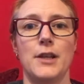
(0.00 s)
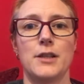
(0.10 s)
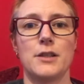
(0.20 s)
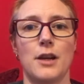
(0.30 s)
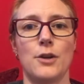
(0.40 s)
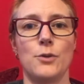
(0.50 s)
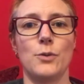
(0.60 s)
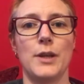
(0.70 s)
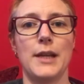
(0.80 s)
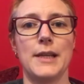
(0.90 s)

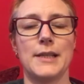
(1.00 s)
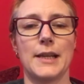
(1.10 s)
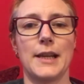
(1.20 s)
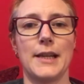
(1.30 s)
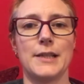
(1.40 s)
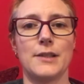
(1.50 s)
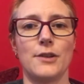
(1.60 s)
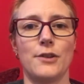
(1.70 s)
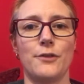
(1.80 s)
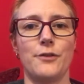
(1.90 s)
So it's a case
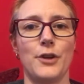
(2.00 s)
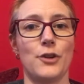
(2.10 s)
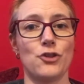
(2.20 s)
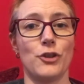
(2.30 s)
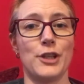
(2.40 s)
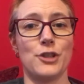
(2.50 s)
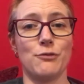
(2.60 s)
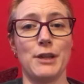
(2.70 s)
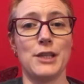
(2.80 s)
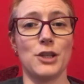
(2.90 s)
of trying
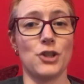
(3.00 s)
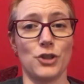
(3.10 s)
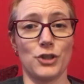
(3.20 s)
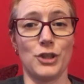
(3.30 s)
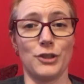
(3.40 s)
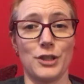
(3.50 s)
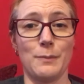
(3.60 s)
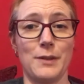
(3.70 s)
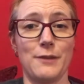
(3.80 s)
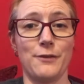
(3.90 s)
to research lots and lots
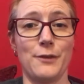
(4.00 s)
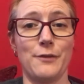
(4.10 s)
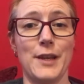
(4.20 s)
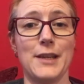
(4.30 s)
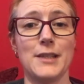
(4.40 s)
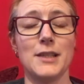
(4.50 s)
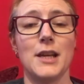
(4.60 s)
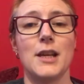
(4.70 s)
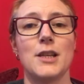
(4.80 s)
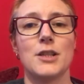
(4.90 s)
of different things.
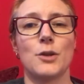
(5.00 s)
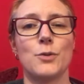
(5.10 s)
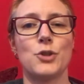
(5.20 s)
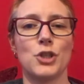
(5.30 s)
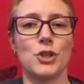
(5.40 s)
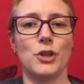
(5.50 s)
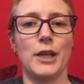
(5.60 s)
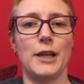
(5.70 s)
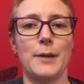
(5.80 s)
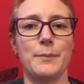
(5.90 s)
So I was just
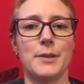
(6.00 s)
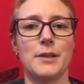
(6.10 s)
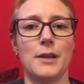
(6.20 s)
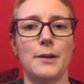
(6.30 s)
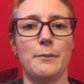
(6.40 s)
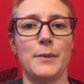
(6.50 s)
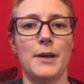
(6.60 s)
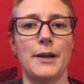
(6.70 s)
looking up some